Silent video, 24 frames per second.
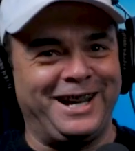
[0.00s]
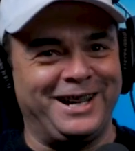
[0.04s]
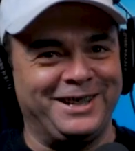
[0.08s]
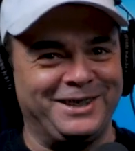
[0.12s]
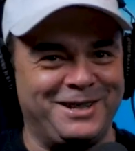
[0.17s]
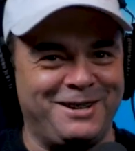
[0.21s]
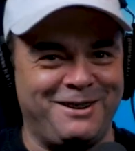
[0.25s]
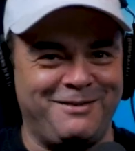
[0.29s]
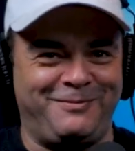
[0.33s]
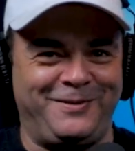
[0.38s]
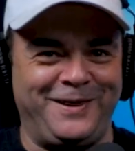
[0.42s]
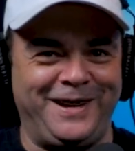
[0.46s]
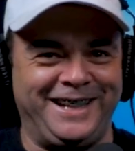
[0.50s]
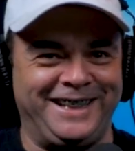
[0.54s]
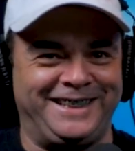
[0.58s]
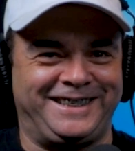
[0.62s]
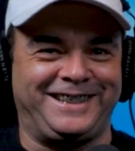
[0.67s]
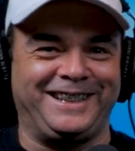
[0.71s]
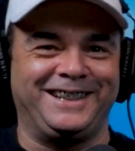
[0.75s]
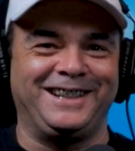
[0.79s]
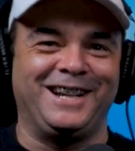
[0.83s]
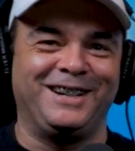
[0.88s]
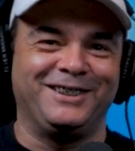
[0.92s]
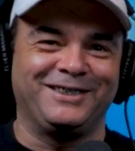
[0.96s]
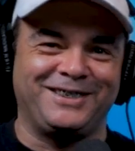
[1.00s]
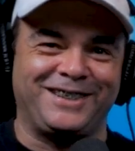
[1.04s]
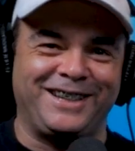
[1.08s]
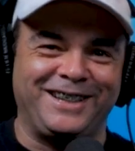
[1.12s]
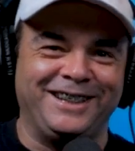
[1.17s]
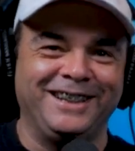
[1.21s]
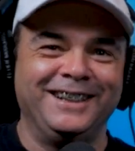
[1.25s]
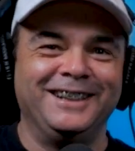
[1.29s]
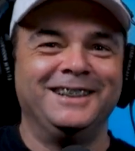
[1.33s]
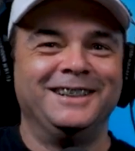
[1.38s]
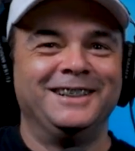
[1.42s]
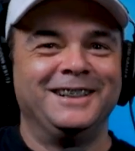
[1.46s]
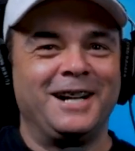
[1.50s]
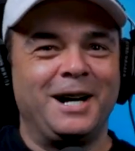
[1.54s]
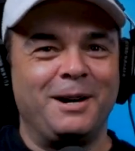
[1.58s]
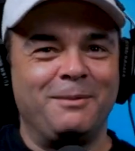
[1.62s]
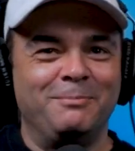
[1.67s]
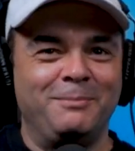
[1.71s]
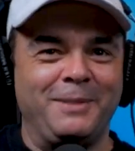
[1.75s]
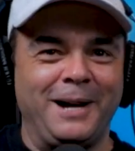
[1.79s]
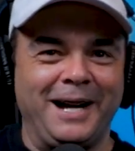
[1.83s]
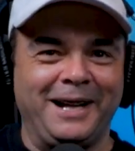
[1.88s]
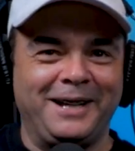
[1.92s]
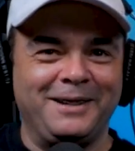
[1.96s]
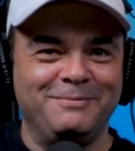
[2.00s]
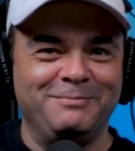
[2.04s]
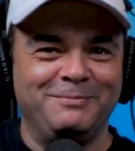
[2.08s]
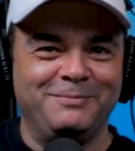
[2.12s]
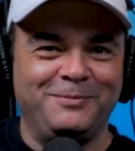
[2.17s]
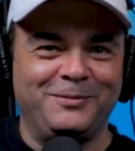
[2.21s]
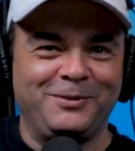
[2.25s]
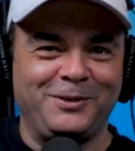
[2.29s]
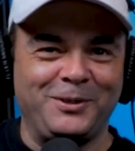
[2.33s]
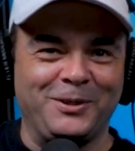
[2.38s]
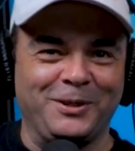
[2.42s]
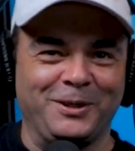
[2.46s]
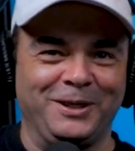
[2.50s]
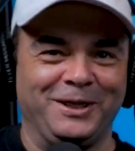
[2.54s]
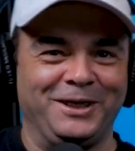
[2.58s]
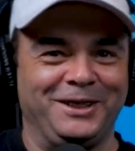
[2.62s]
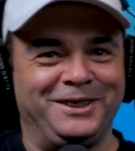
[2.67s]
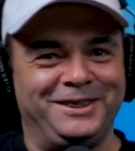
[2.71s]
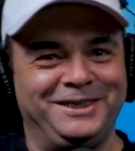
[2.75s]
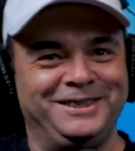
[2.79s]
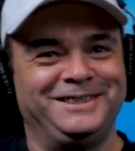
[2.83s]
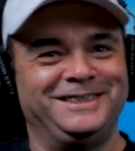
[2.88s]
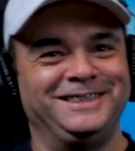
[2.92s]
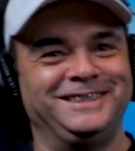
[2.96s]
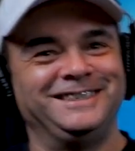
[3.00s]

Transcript: down the beach, and I was like, I'm back in Florida.